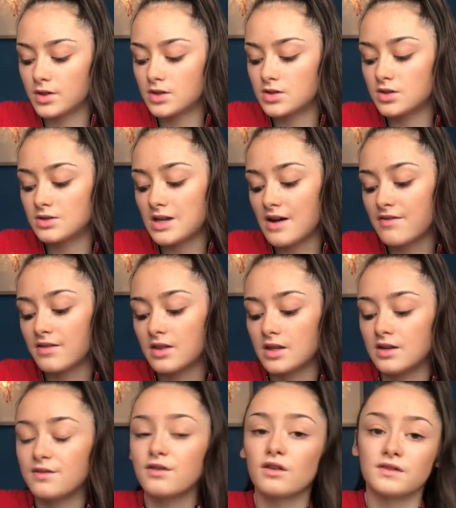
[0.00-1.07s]
So
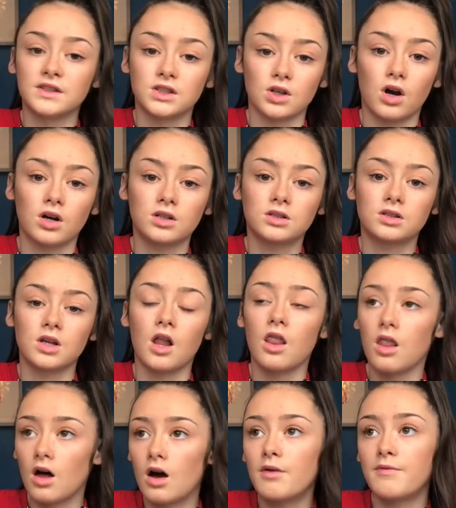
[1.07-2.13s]
definitely fluffy socks, a
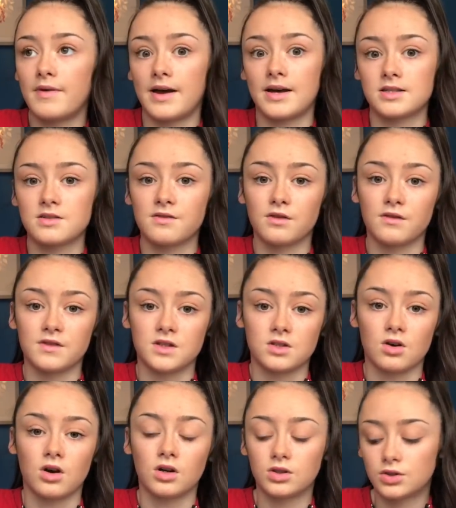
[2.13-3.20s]
lot of pairs of fluffy
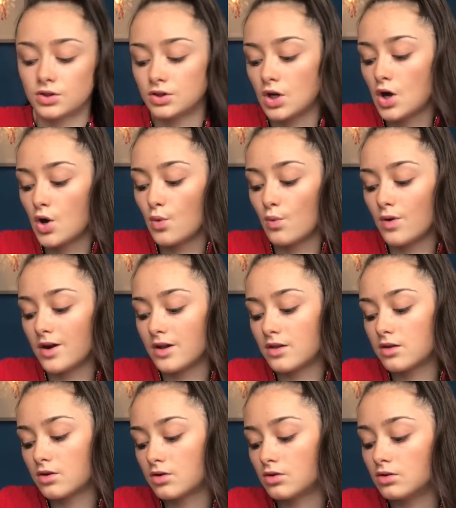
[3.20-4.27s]
socks with
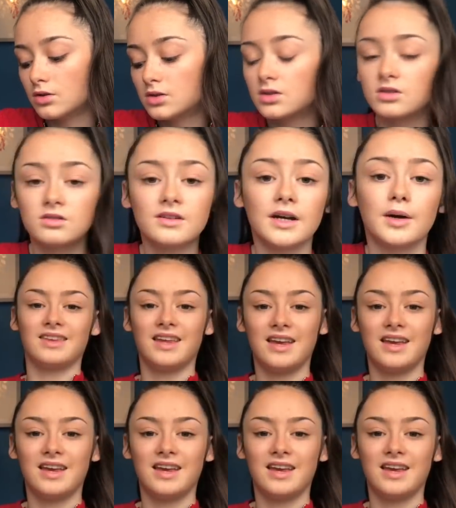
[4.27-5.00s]
good grip.